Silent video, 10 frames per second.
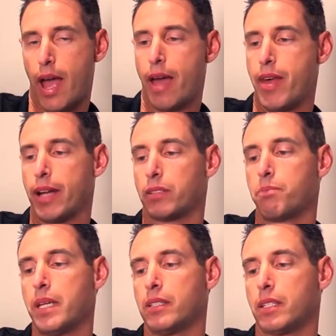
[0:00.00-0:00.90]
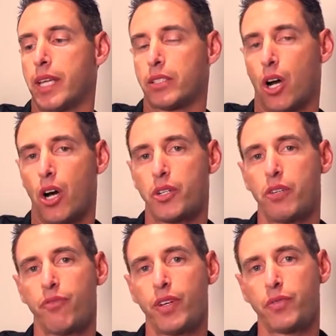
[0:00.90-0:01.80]
And that means it takes
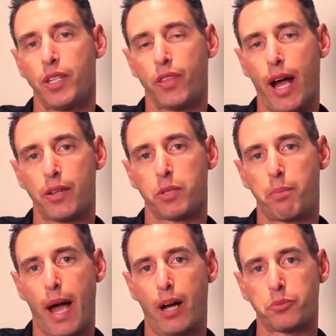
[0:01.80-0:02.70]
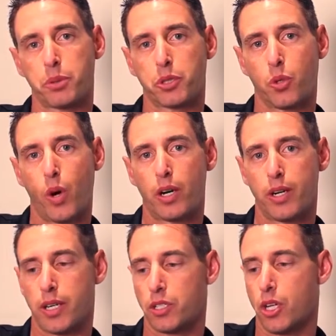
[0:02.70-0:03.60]
150,000 pounds per square
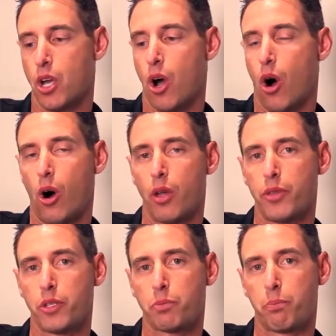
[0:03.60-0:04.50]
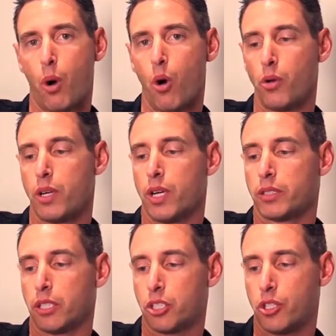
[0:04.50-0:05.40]
inch on this bolt
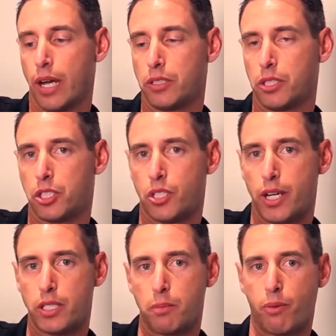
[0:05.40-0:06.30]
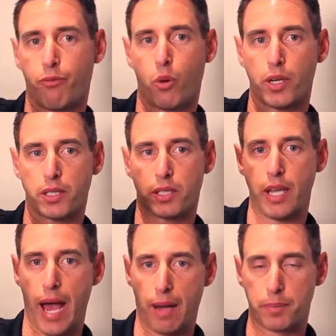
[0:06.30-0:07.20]
to stretch it before it
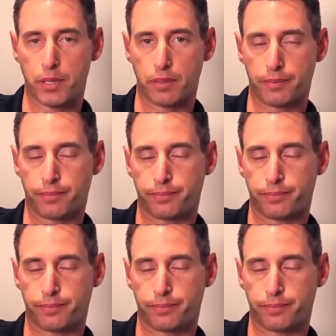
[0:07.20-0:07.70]
snaps.